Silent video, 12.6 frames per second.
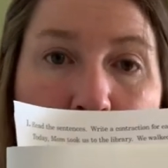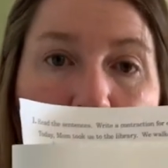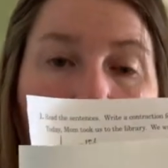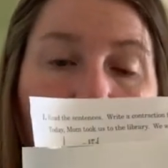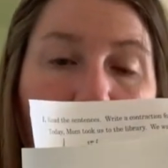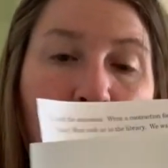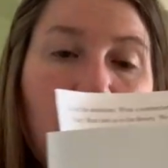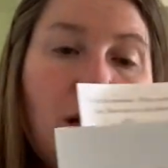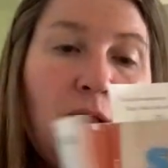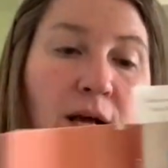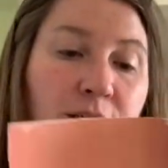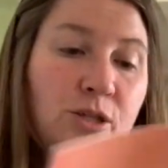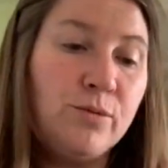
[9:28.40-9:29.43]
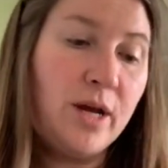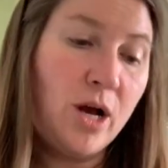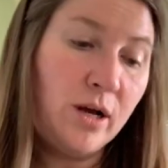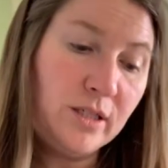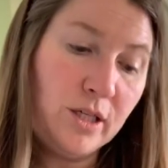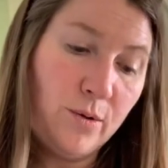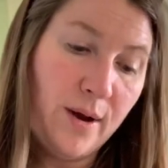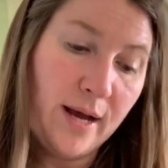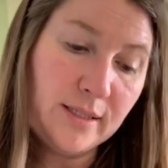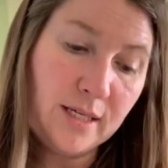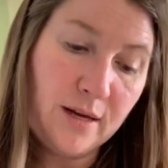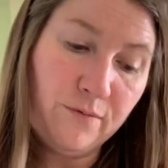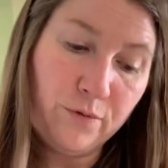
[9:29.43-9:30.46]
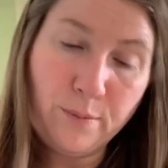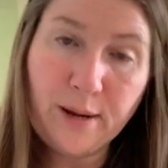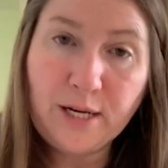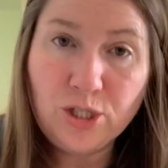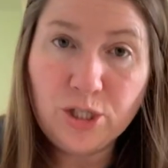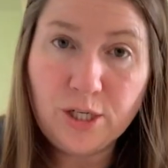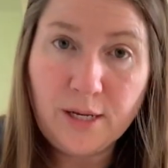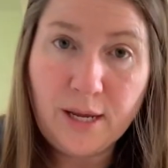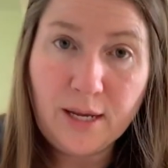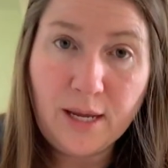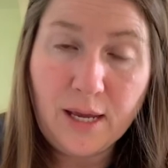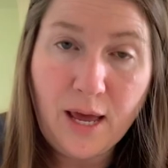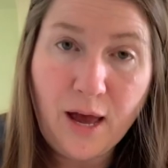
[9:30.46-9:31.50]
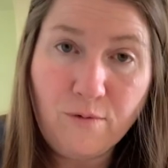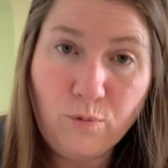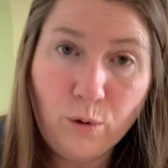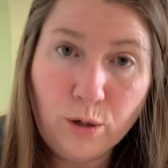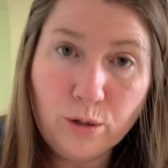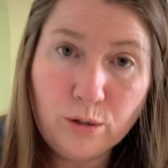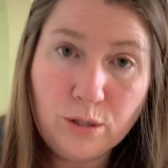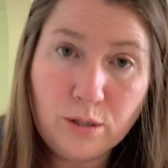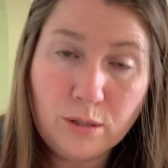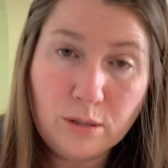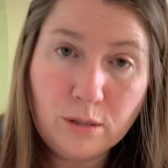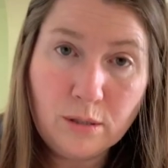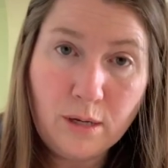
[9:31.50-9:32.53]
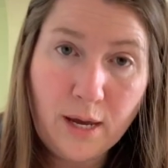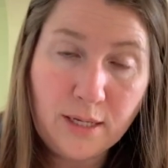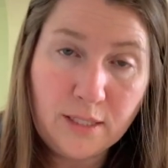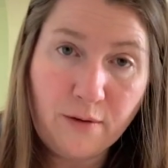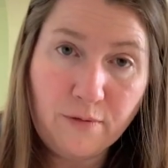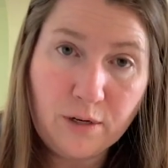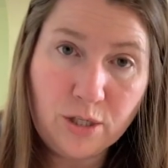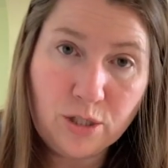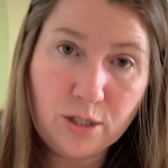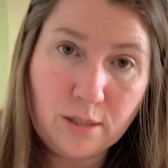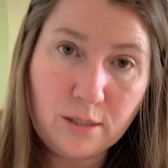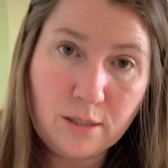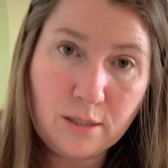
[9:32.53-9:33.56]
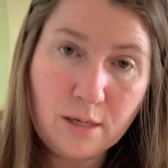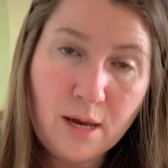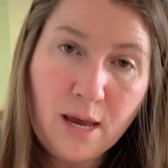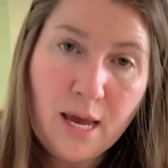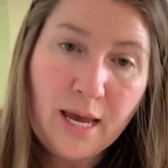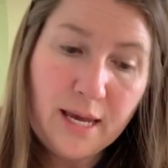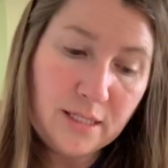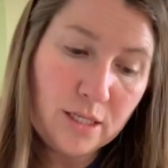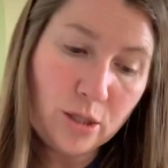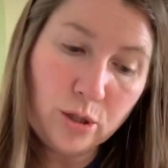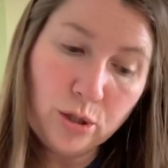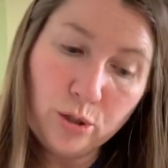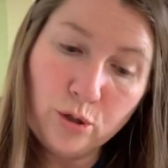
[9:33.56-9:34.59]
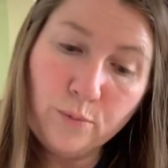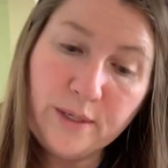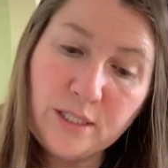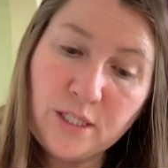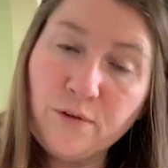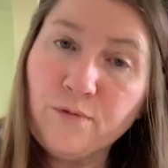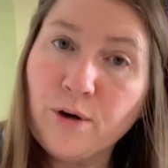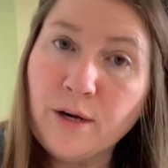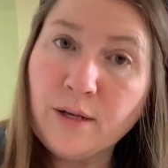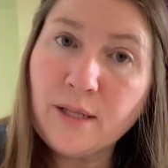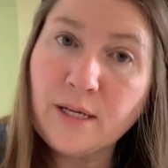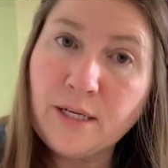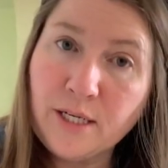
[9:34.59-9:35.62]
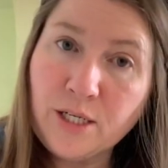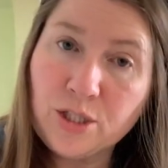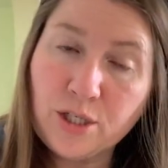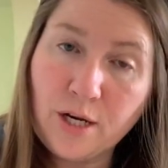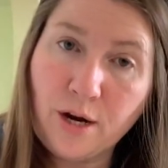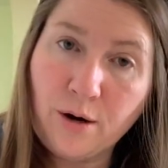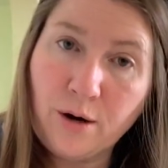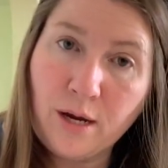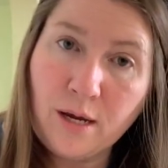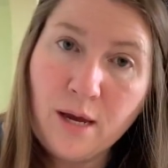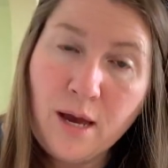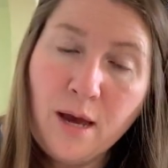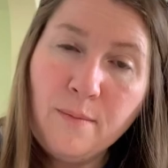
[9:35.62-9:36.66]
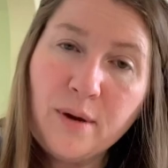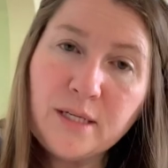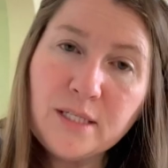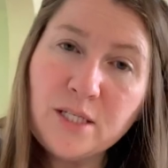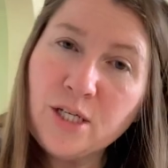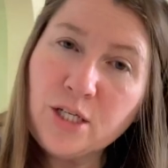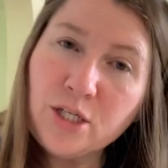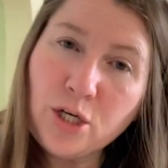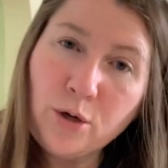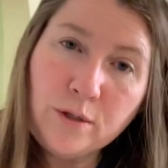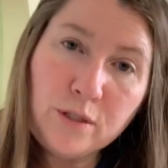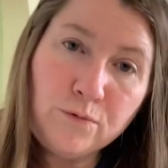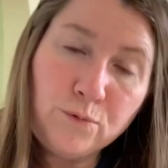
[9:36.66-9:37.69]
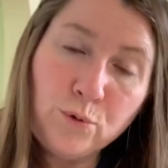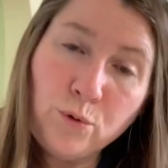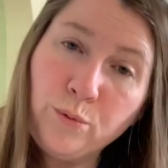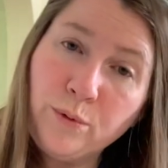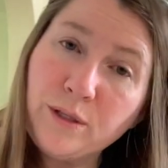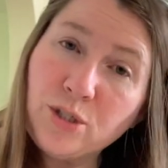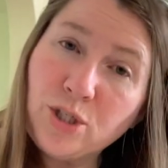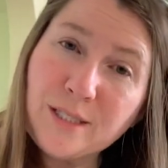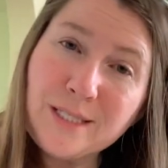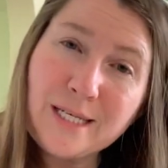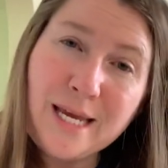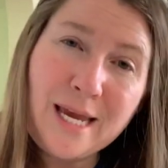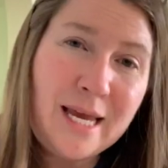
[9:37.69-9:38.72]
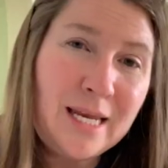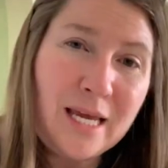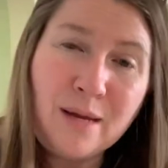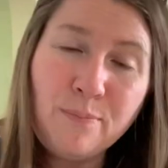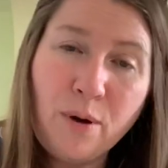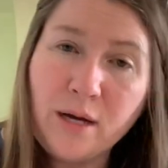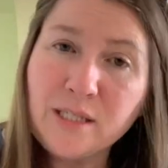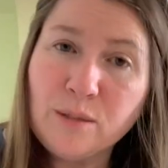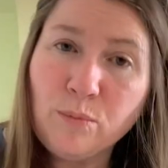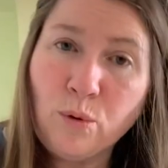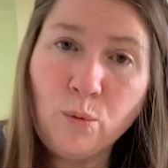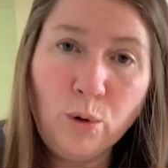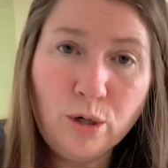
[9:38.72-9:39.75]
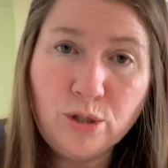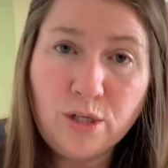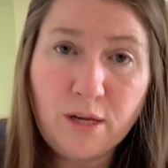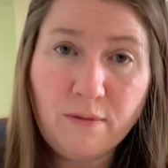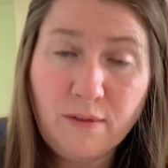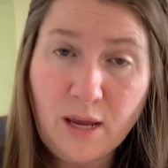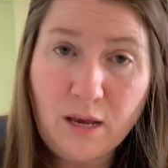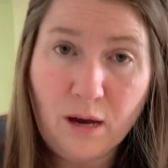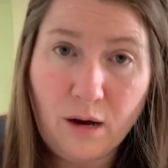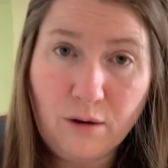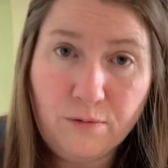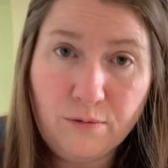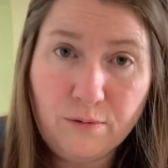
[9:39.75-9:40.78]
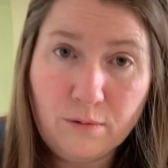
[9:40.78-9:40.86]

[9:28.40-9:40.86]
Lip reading: A glossary also has information and can have words and definitions. It's a little bit different than a dictionary, because a dictionary is full with just any possible word you could think of.